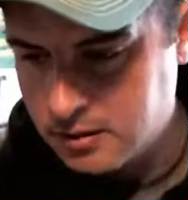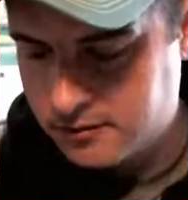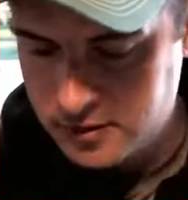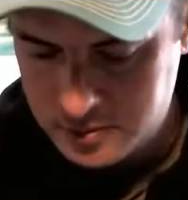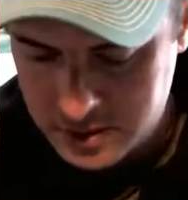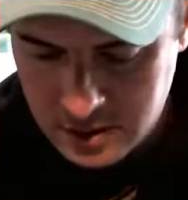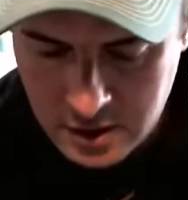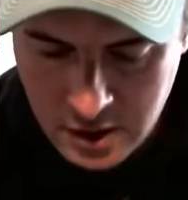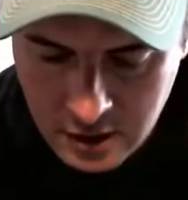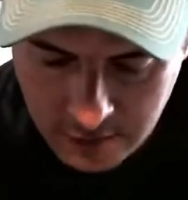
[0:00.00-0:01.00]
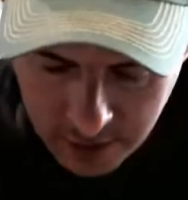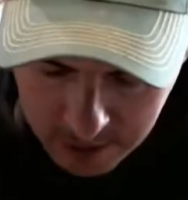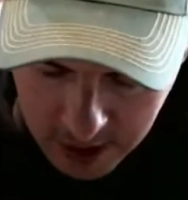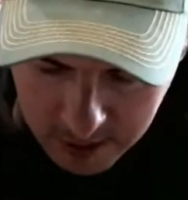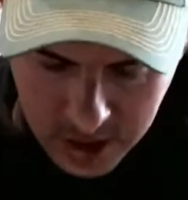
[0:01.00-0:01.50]
other flipped
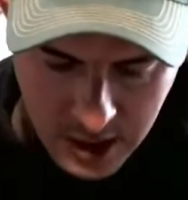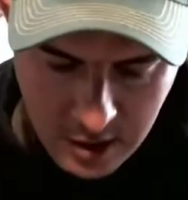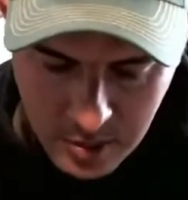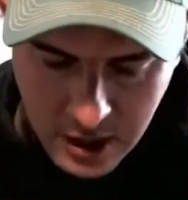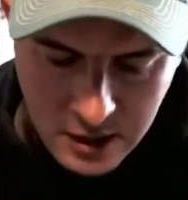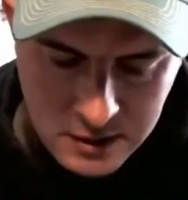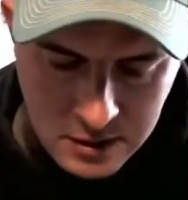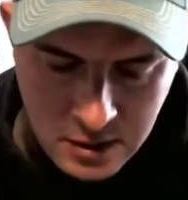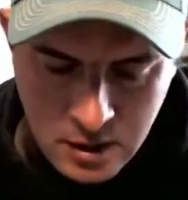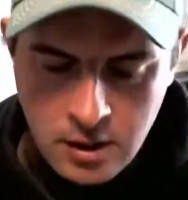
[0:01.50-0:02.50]
up shiny pennies.